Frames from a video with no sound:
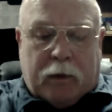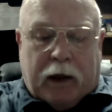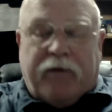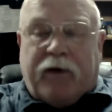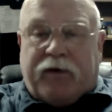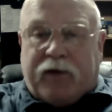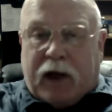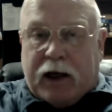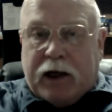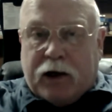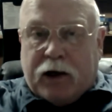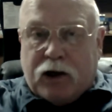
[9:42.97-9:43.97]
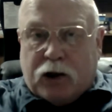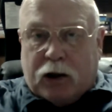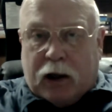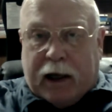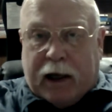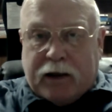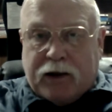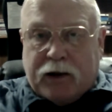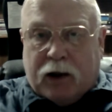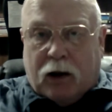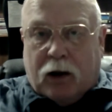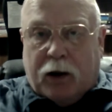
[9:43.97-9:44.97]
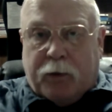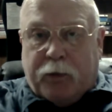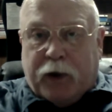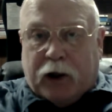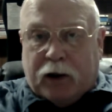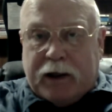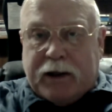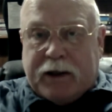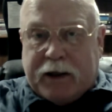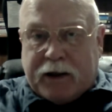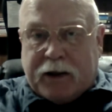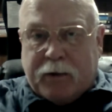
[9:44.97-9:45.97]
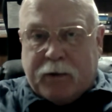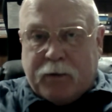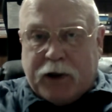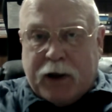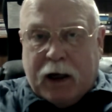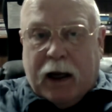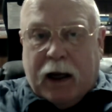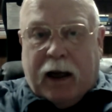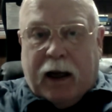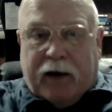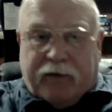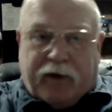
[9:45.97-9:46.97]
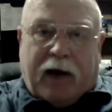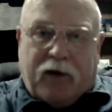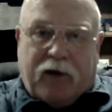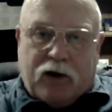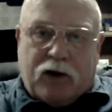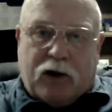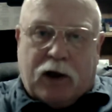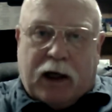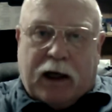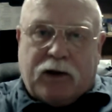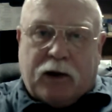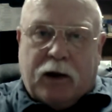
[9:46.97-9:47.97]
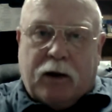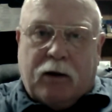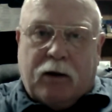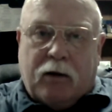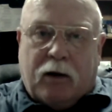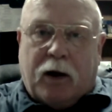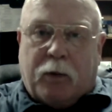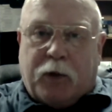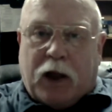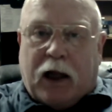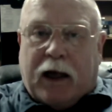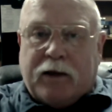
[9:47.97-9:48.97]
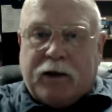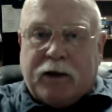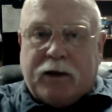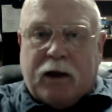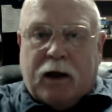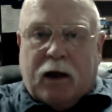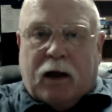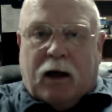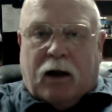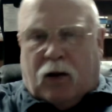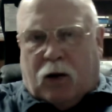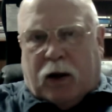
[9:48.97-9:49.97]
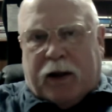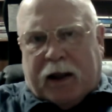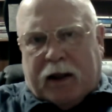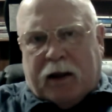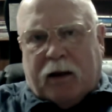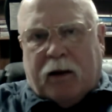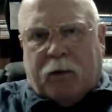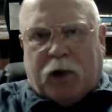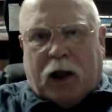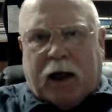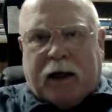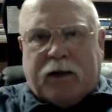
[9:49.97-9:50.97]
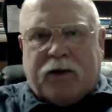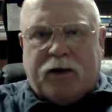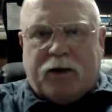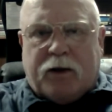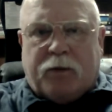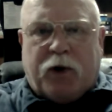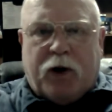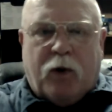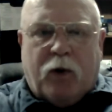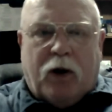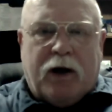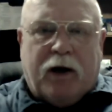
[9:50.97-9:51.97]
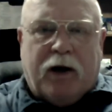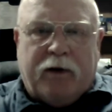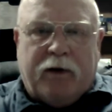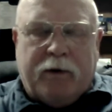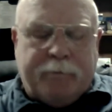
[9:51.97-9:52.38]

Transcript: 15 years or less on building systems, and 5 years or less on appliances, although I think the appliances are pretty well covered.